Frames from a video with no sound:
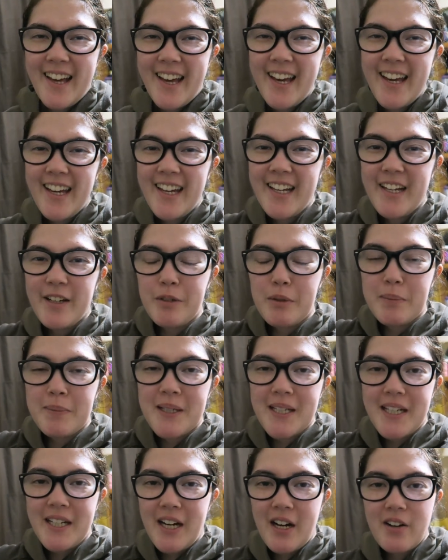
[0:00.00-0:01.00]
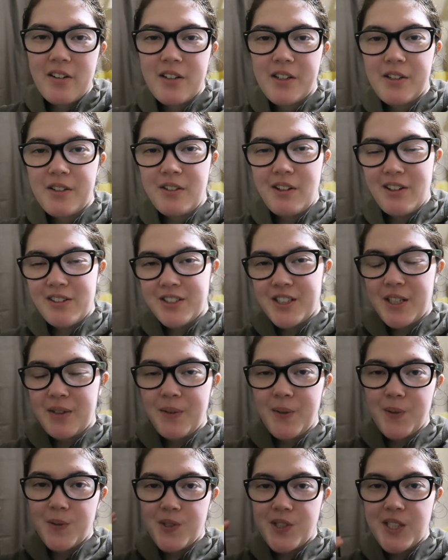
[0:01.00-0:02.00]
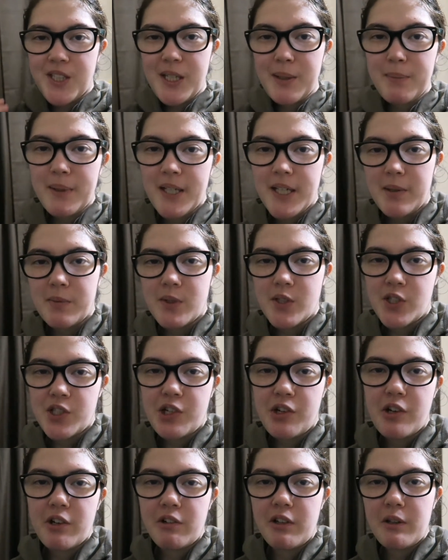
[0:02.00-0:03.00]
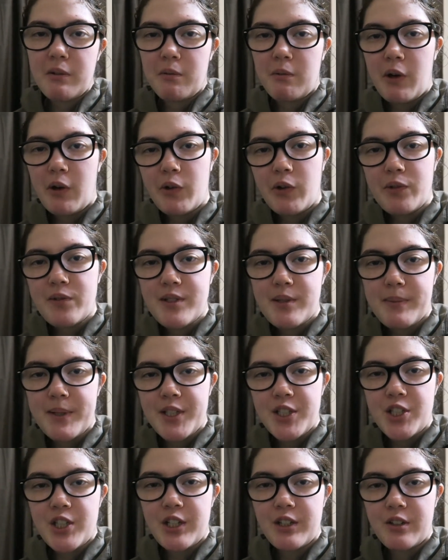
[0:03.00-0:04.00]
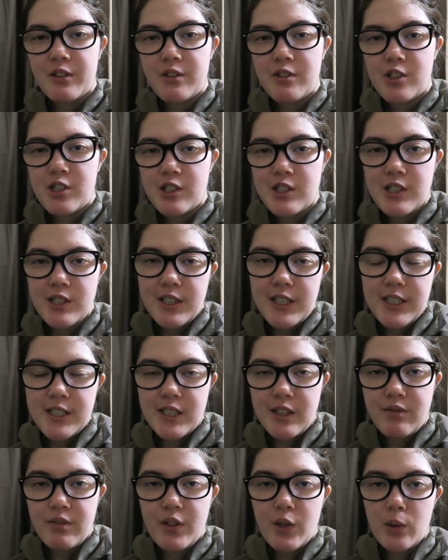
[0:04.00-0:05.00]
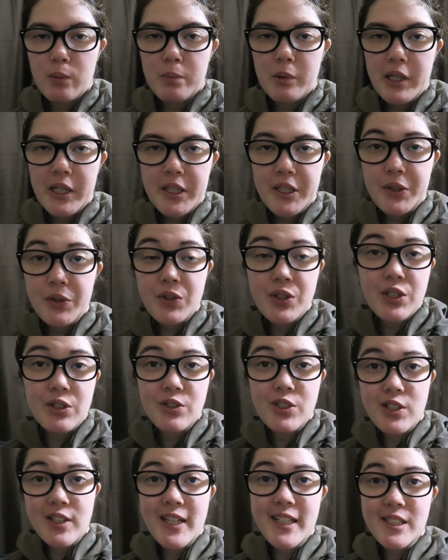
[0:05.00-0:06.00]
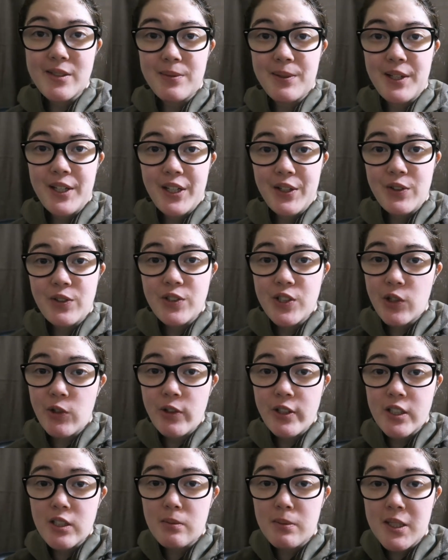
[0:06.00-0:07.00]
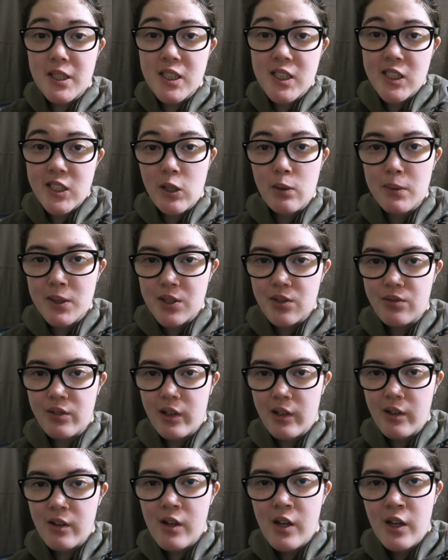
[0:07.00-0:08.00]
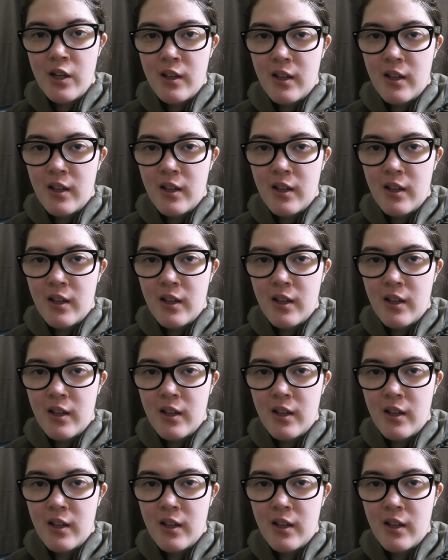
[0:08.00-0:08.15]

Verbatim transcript: Hey everybody, how are you? Long time no see. My name is Cheryl and welcome to my channel, just in case if you are brand new. So today's video is going to be so much fun.